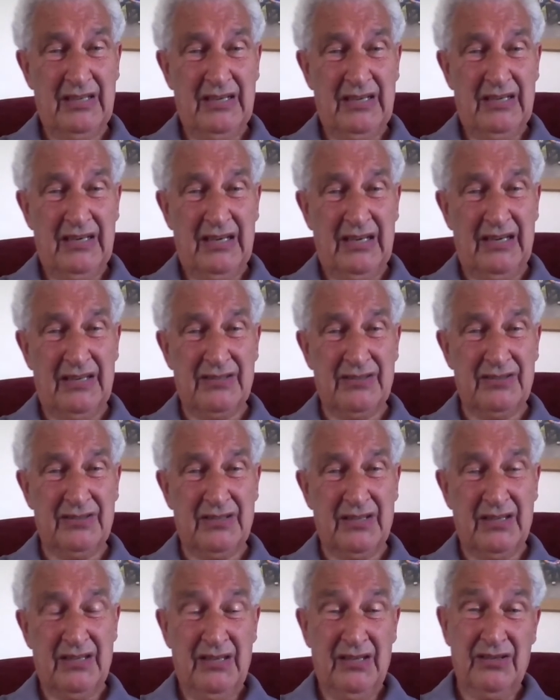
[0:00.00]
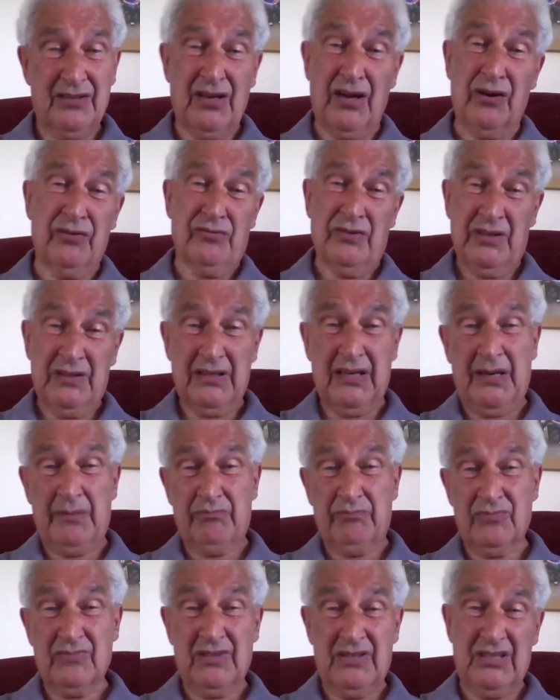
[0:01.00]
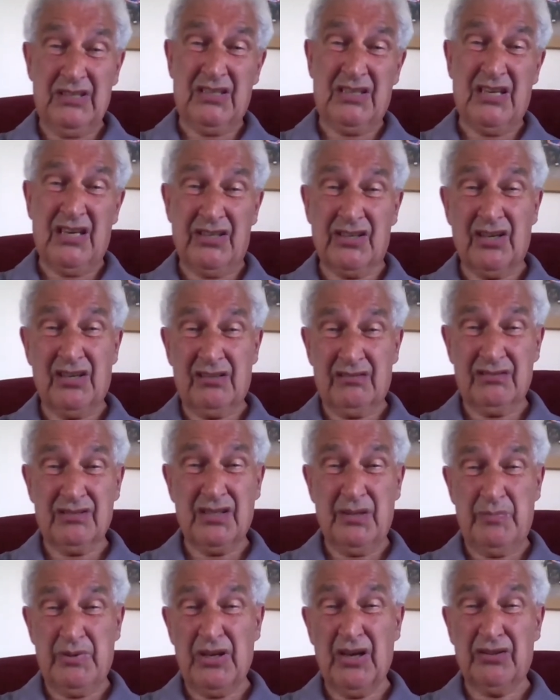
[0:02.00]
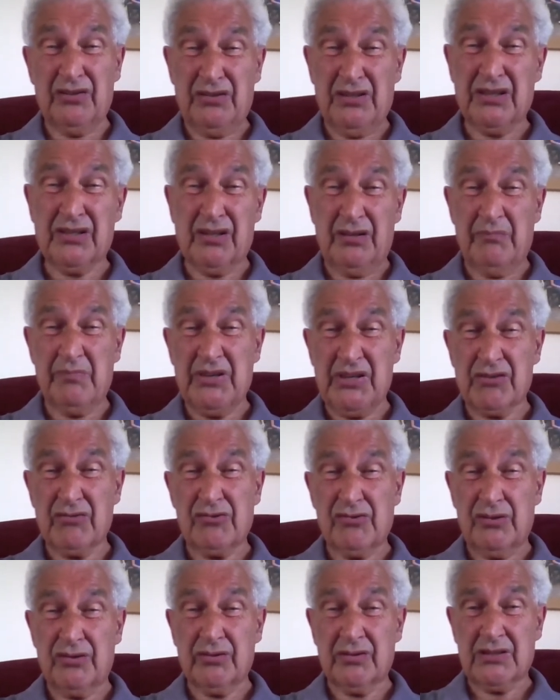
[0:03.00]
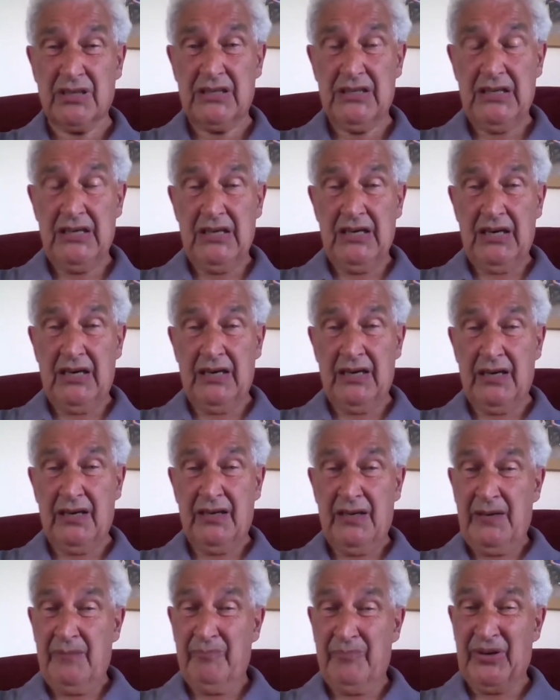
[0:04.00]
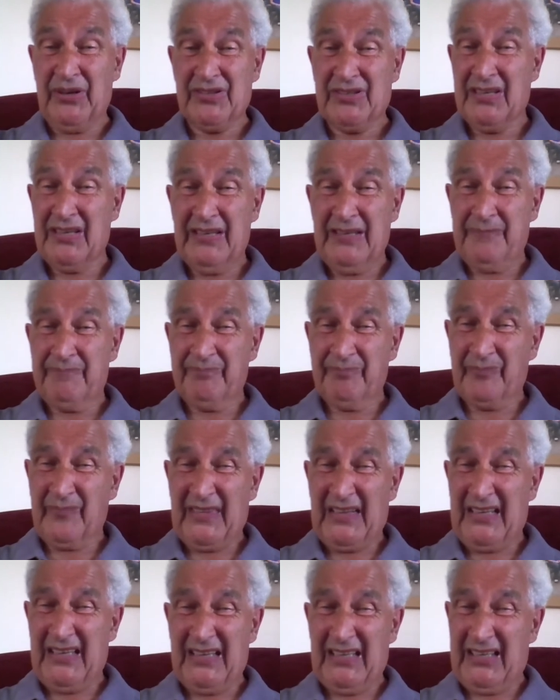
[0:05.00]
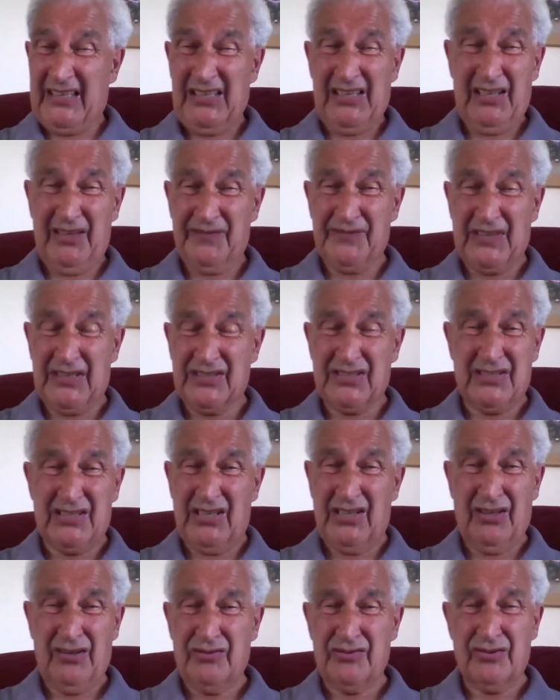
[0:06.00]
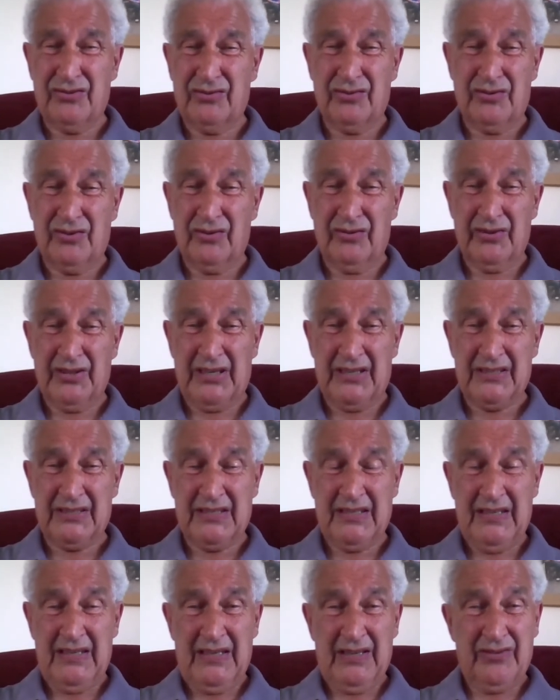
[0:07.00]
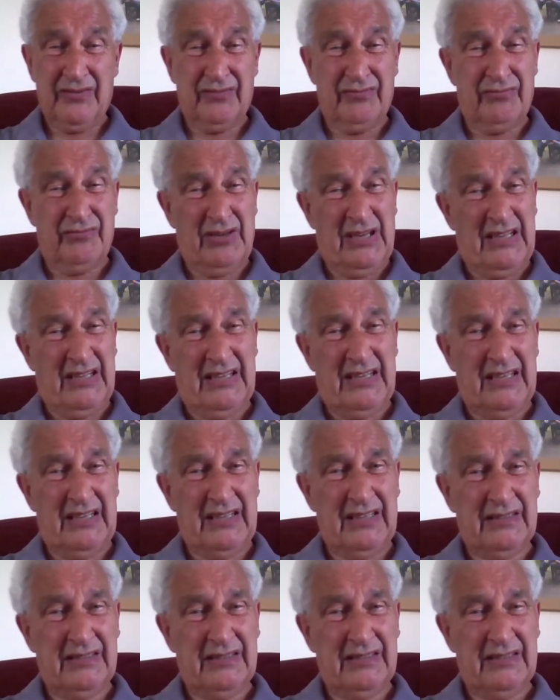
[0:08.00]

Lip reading: And now I'm getting to be a little bit old, but I have to tell you, you know, that really,